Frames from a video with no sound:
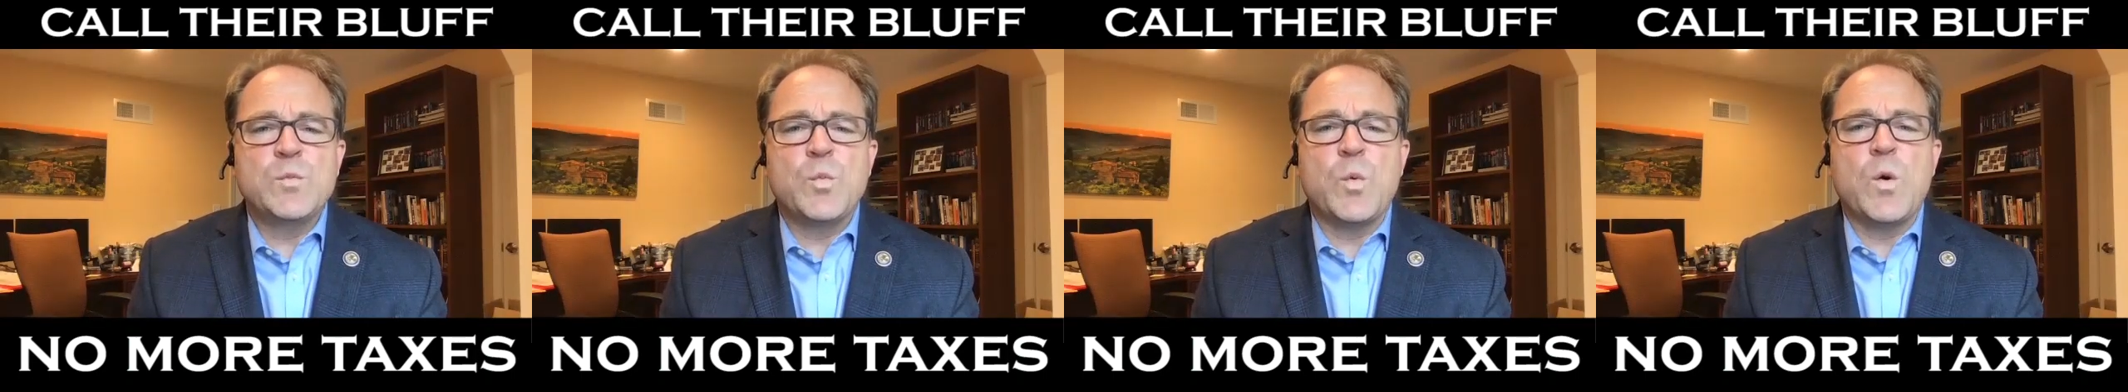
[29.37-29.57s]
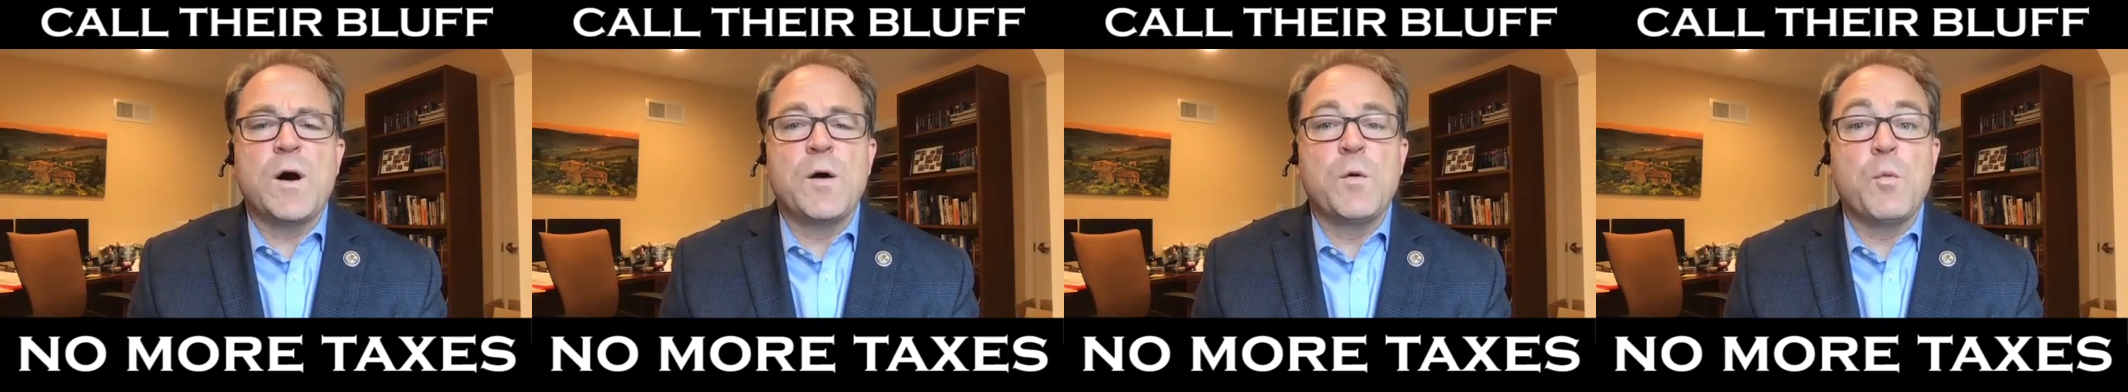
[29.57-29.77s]

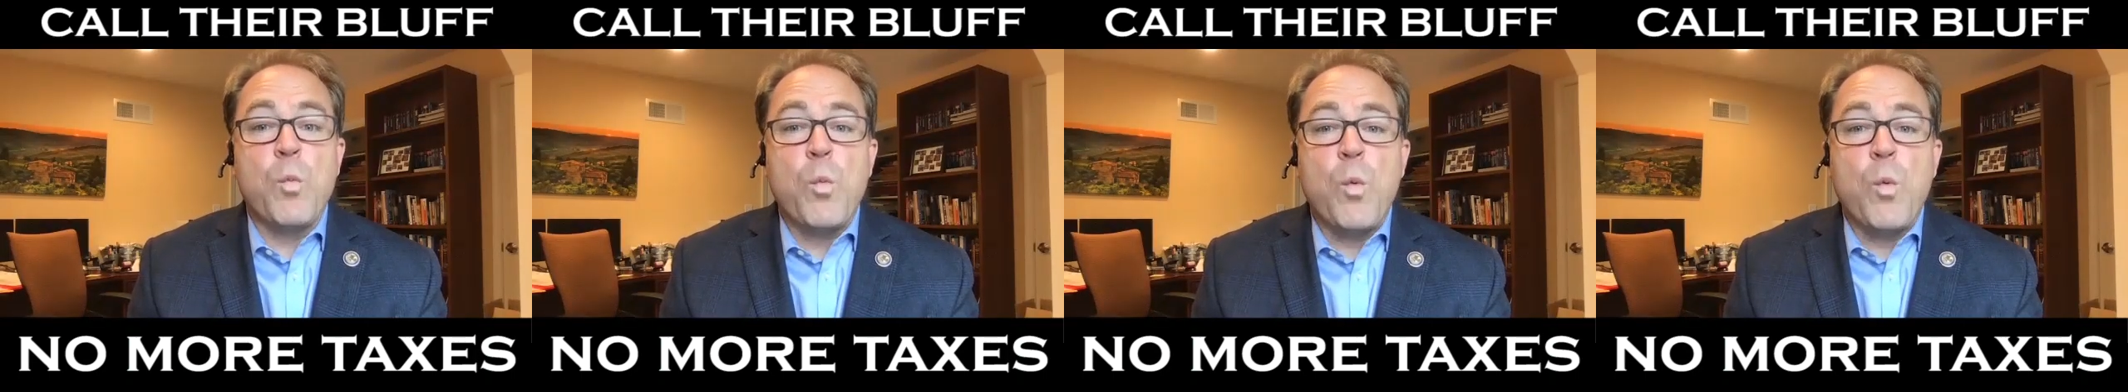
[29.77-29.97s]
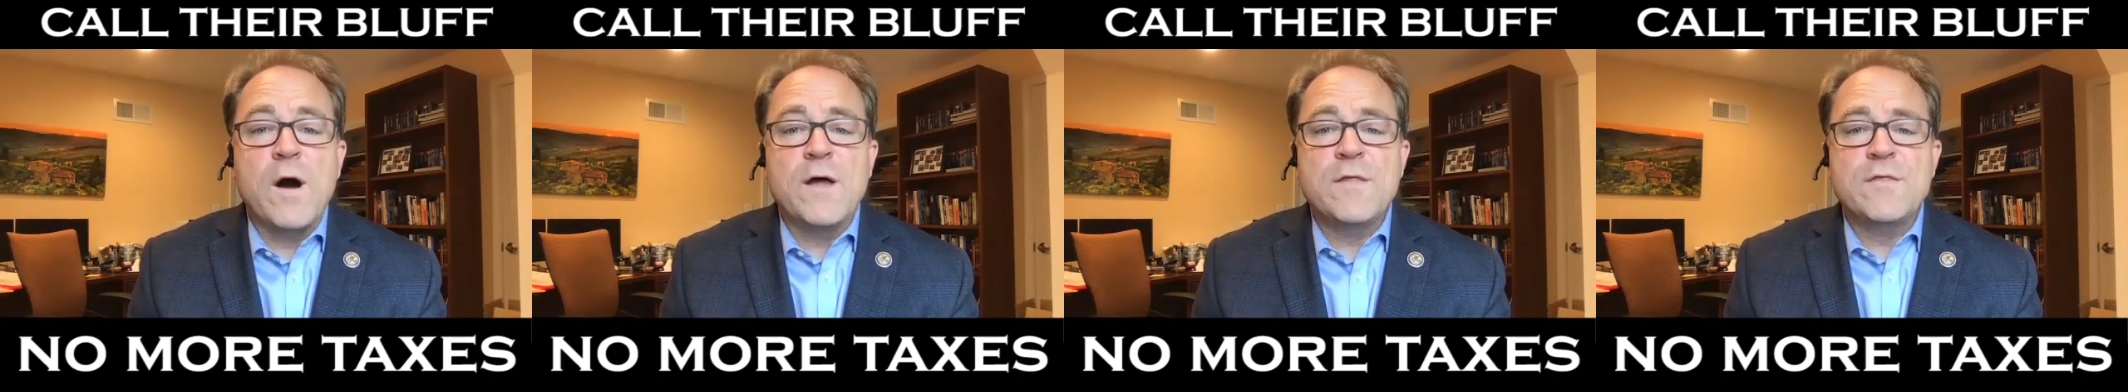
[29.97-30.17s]
want
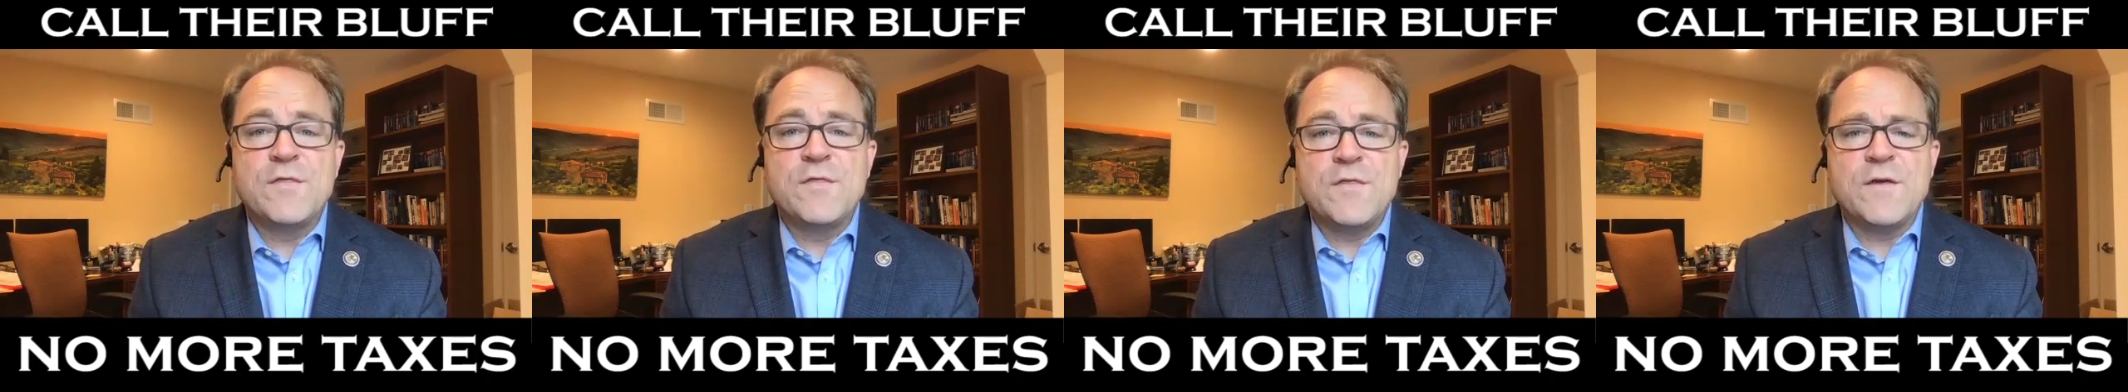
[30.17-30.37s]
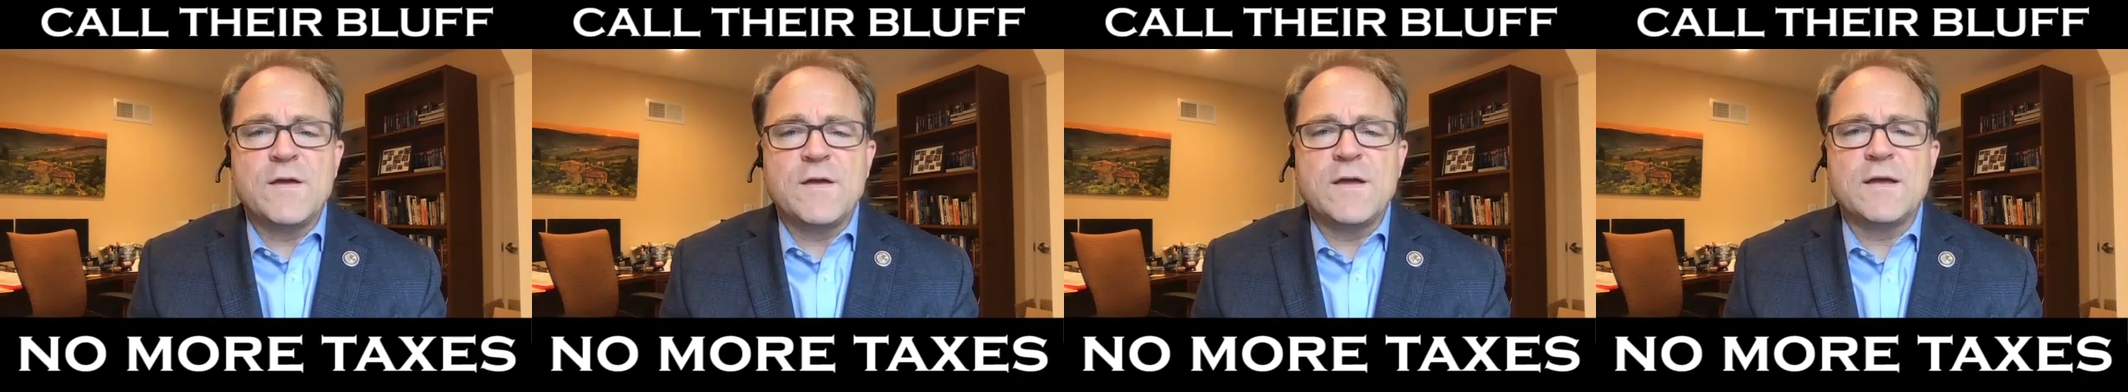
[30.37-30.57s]
one
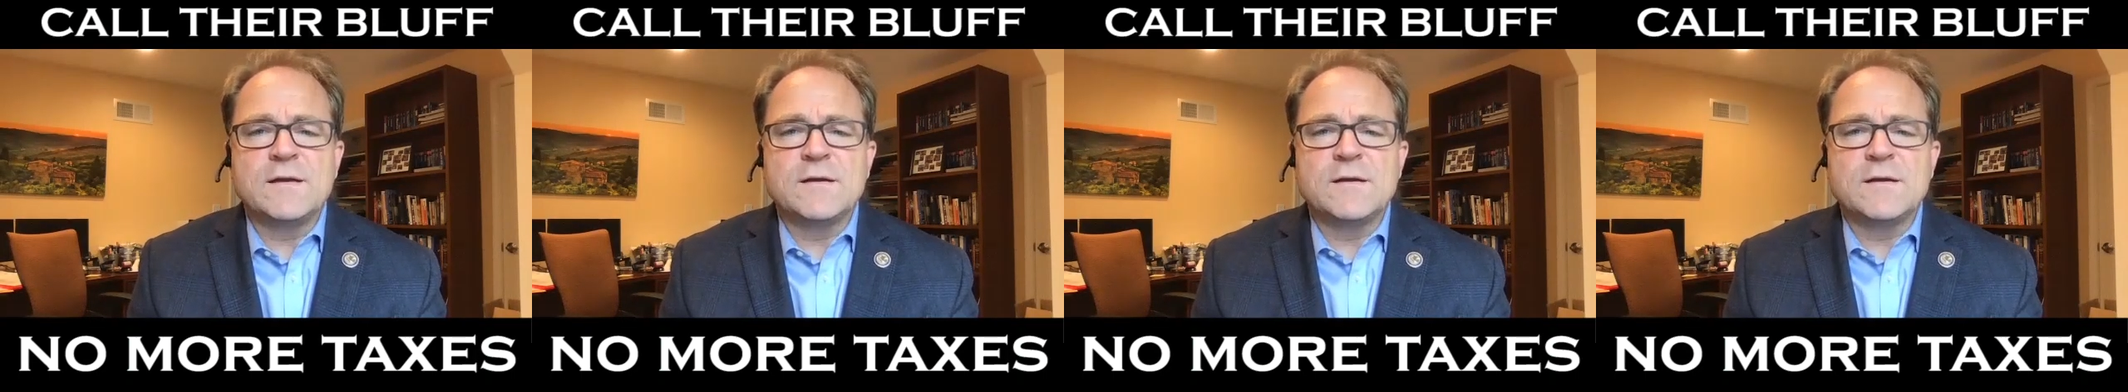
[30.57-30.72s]
thing.